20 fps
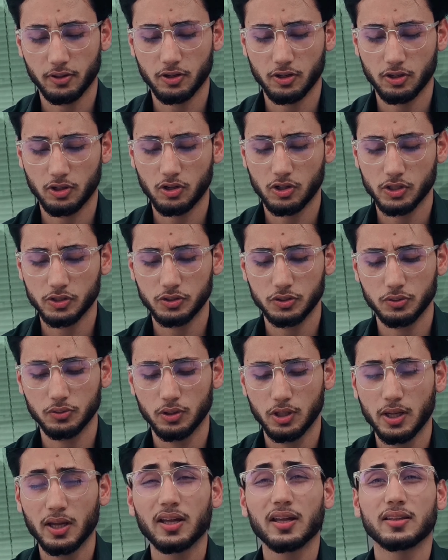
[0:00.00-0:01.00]
are going to cost
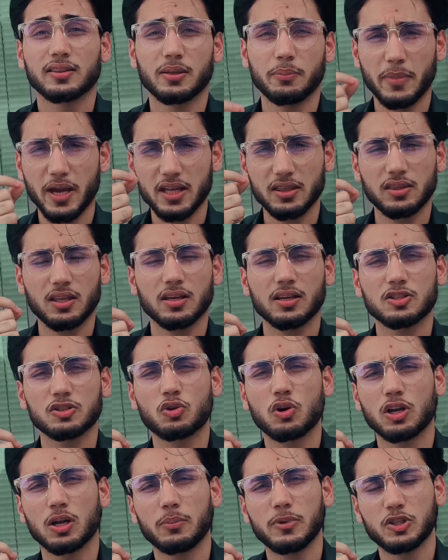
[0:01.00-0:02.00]
you. The main thing
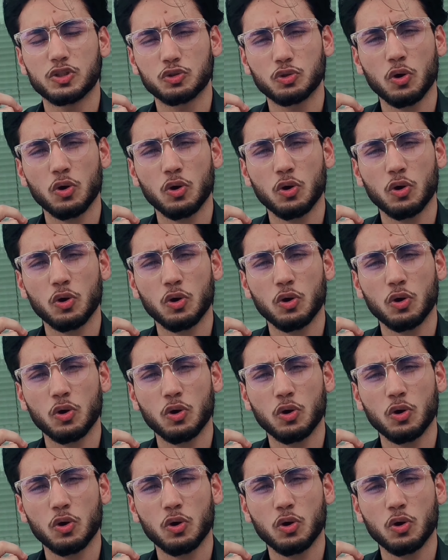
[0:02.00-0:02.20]
is going to be